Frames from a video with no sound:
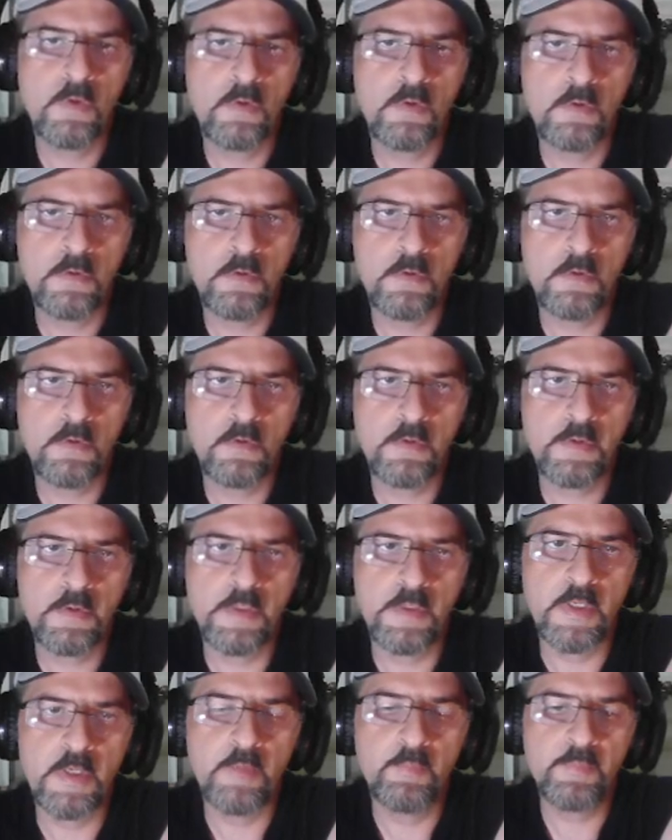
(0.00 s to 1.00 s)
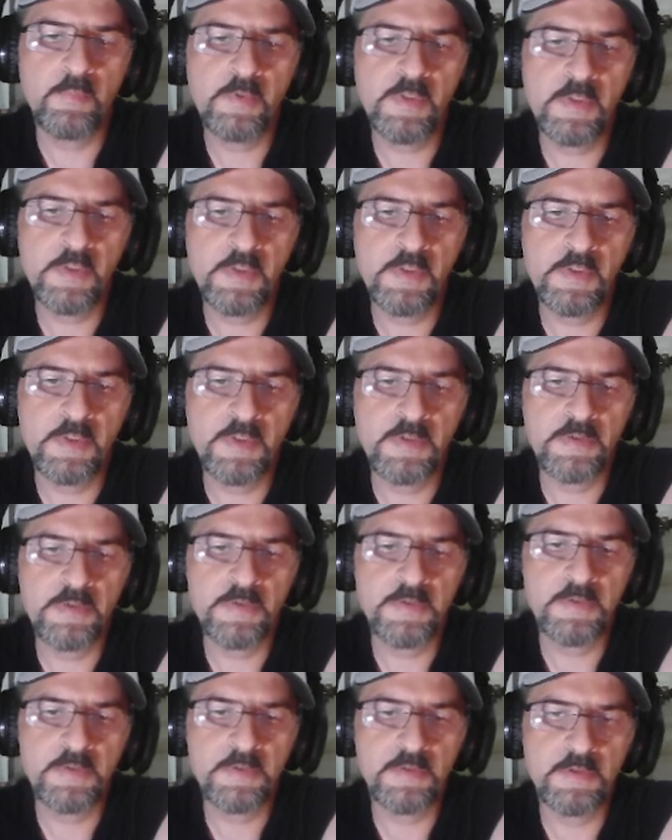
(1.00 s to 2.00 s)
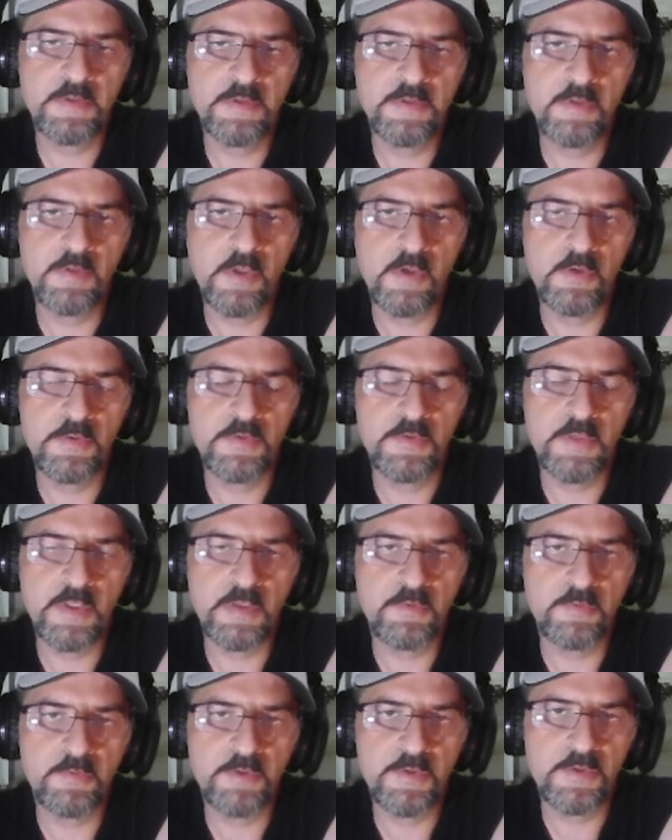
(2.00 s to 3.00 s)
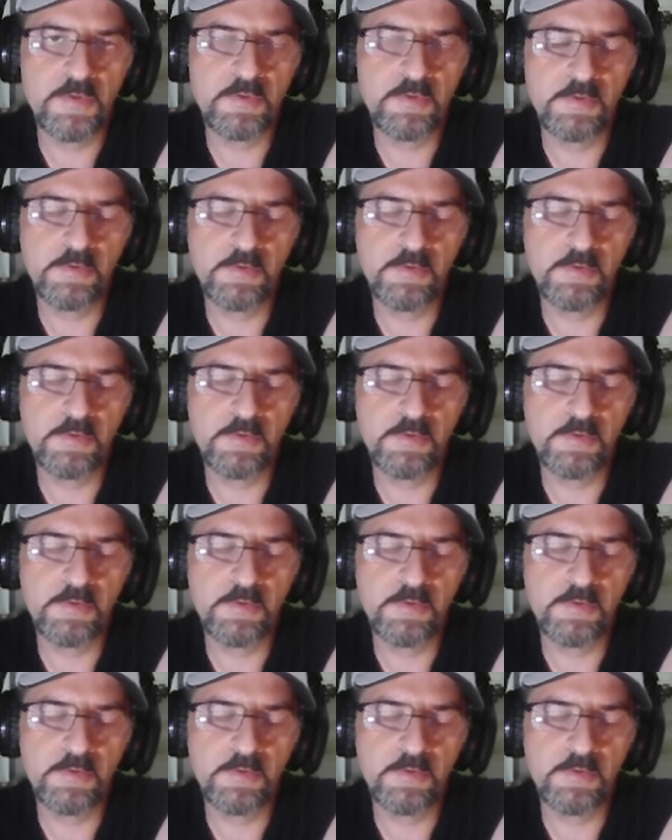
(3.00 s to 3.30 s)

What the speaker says: Okay, I'm playing against Ursine Ritual.